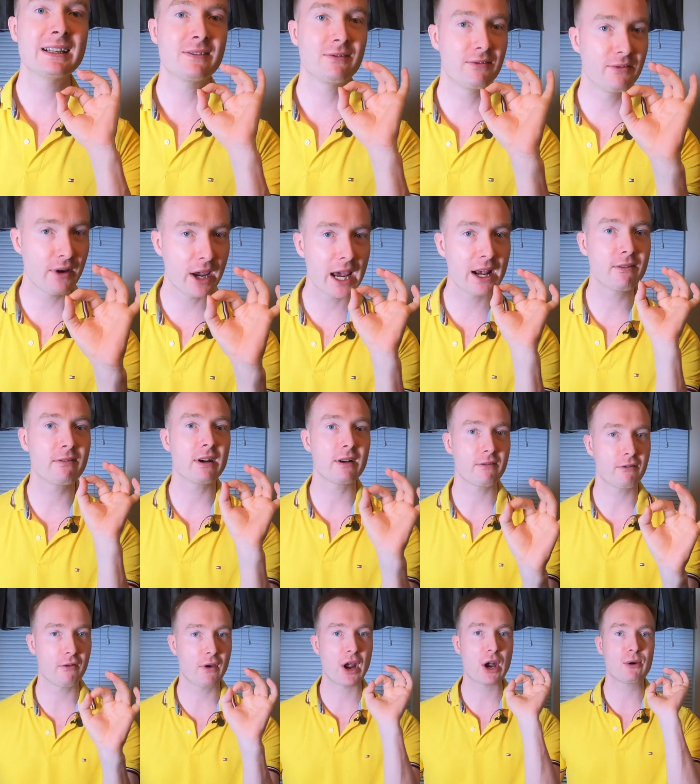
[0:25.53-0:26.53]

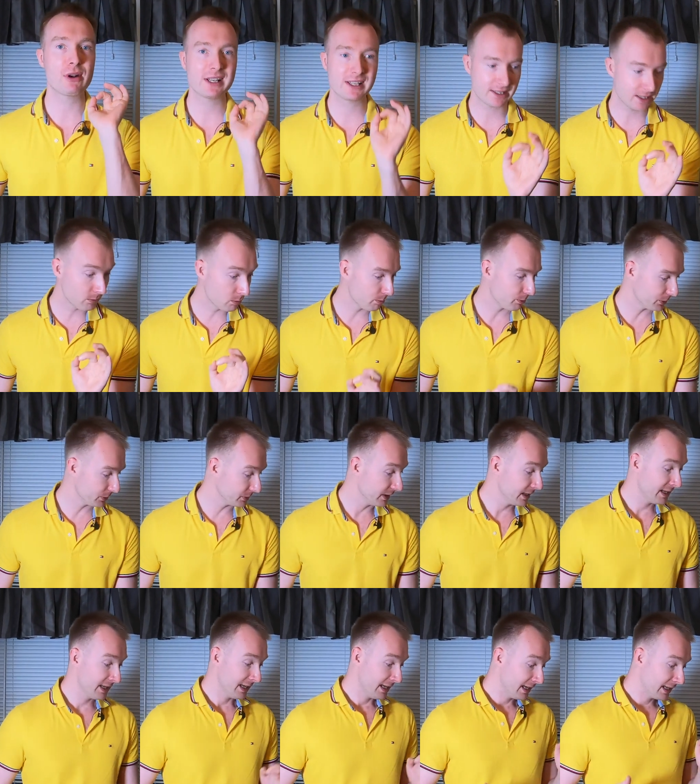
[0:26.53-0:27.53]
very simple,
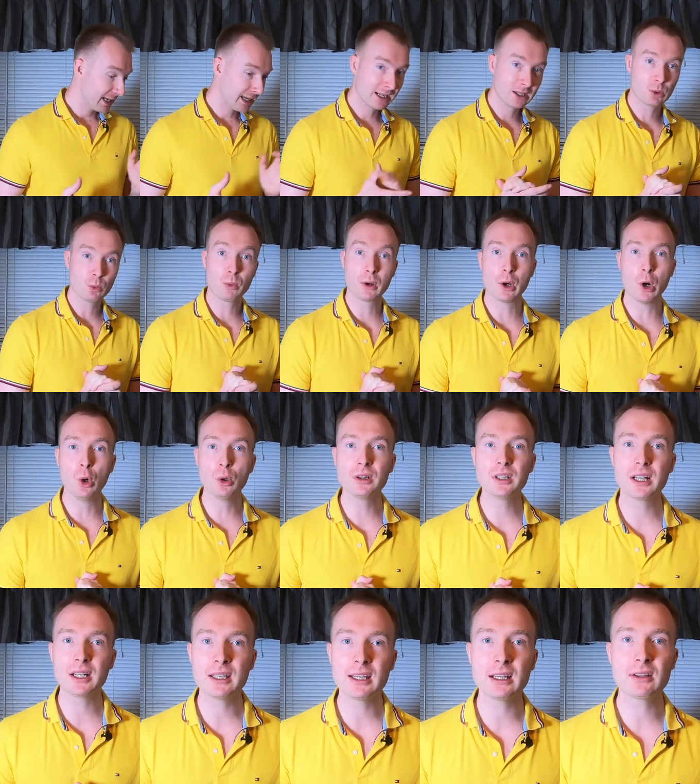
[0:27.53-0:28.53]
and we
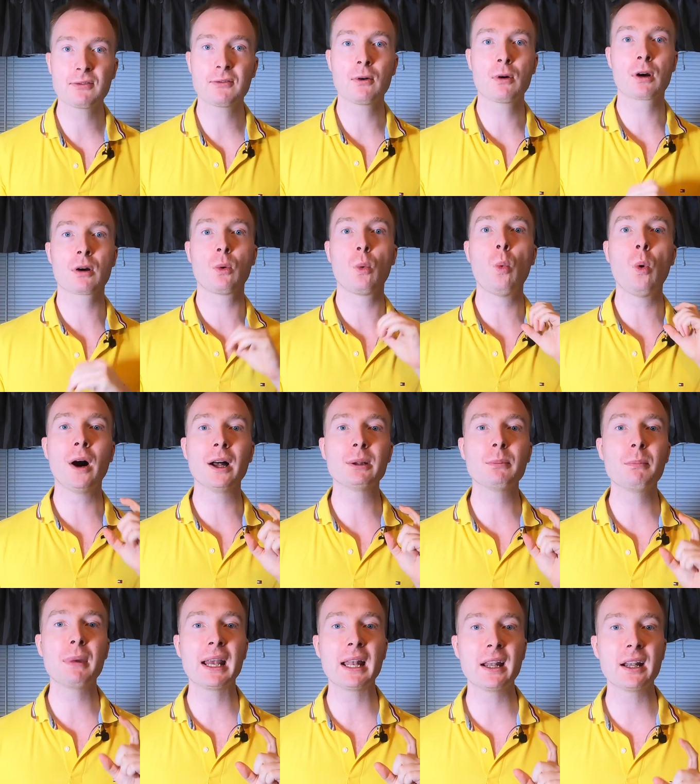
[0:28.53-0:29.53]
only need for
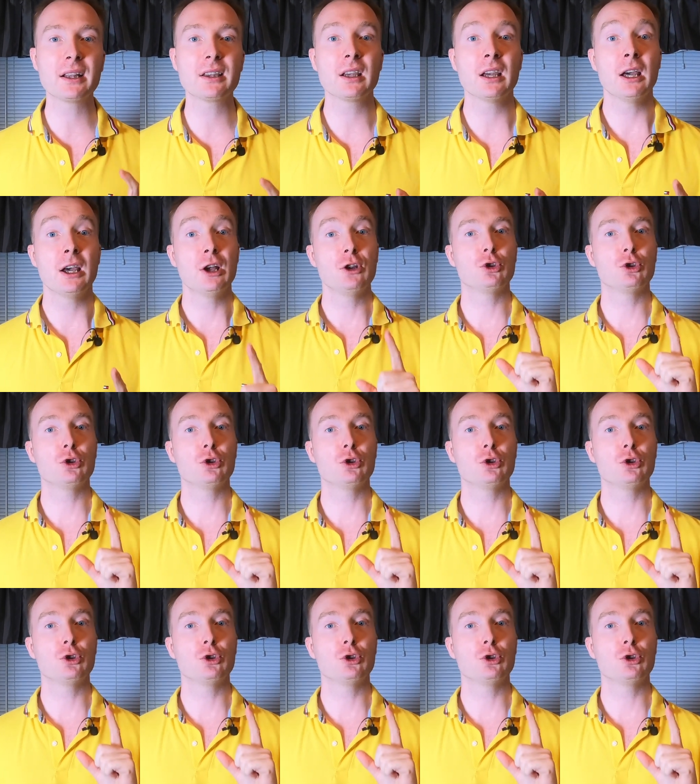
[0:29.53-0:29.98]
1 minute